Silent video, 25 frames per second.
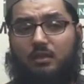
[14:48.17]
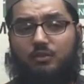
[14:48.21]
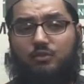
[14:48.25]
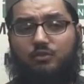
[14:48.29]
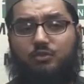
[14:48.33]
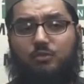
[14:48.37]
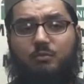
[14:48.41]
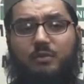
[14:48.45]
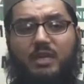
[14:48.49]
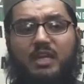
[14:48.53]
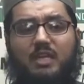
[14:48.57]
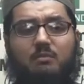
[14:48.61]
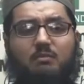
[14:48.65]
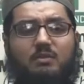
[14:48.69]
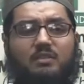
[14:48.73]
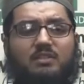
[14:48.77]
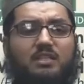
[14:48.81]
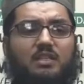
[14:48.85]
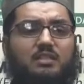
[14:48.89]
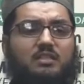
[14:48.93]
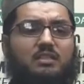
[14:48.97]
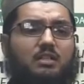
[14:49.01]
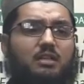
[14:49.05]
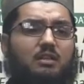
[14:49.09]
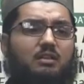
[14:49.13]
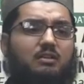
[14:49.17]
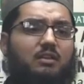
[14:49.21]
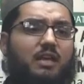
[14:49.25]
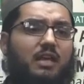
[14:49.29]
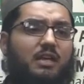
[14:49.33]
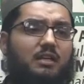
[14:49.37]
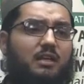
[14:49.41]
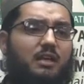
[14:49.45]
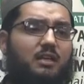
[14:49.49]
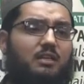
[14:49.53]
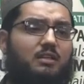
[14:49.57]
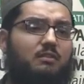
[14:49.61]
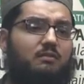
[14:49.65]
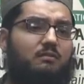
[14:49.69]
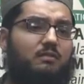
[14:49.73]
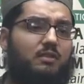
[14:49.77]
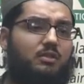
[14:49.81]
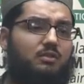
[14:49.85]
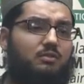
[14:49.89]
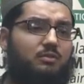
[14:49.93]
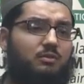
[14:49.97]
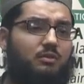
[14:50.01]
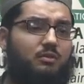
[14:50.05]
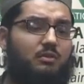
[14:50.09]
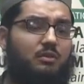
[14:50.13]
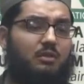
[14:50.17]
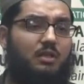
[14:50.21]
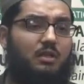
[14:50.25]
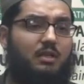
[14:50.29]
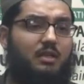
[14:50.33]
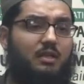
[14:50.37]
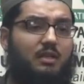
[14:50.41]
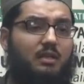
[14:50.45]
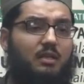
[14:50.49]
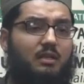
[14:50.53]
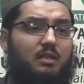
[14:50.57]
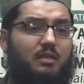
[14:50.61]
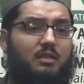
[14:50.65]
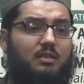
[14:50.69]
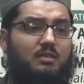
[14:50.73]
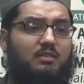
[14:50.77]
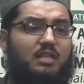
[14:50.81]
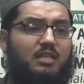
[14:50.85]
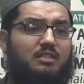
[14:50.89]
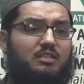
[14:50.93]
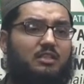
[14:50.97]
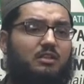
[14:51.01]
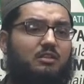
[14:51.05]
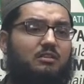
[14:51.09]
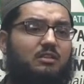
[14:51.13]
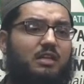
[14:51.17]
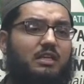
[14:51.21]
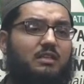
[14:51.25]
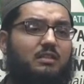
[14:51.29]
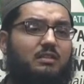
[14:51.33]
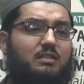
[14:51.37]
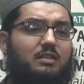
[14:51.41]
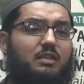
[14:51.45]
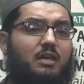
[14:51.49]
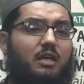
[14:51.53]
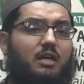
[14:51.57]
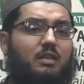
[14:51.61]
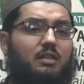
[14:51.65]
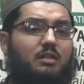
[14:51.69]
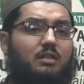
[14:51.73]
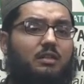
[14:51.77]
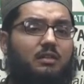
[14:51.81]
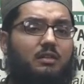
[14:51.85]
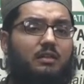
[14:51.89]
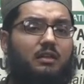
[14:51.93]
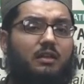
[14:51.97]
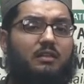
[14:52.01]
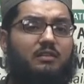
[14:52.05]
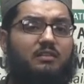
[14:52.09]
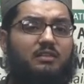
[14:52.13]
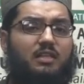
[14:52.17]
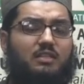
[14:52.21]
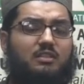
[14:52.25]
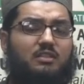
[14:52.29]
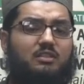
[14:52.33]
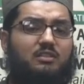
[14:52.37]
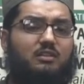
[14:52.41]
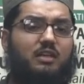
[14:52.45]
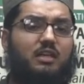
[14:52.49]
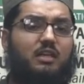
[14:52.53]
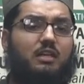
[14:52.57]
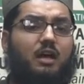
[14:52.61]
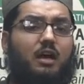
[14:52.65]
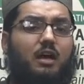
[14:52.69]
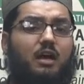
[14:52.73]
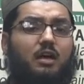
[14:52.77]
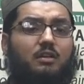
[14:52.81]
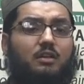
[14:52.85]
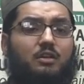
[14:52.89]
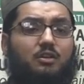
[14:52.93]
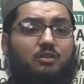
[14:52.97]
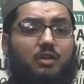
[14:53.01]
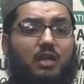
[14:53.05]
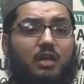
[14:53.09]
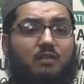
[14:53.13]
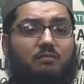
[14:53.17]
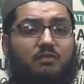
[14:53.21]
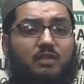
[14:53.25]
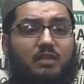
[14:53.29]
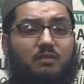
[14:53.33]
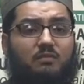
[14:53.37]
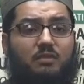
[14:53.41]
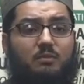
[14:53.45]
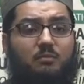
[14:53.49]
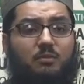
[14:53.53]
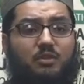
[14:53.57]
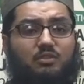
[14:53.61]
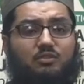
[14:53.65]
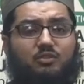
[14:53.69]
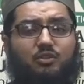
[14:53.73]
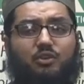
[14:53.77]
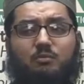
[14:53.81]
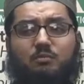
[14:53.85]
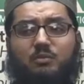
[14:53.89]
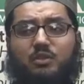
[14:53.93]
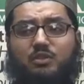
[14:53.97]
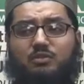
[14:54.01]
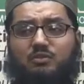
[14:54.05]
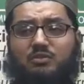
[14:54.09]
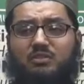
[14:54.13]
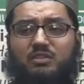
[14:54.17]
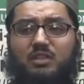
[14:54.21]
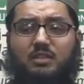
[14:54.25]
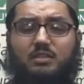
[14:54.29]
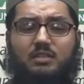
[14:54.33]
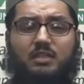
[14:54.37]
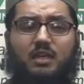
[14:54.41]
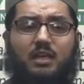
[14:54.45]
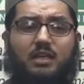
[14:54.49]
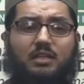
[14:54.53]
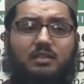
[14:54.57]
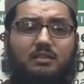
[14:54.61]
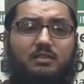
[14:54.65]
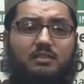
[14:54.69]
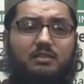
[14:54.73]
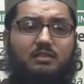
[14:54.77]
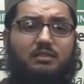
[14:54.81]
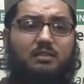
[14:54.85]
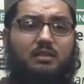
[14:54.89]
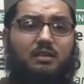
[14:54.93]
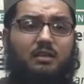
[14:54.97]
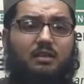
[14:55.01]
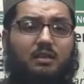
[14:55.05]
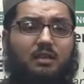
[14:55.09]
You made me such a great individual, such a great scholar, such great honor you have given me, took me to such heights.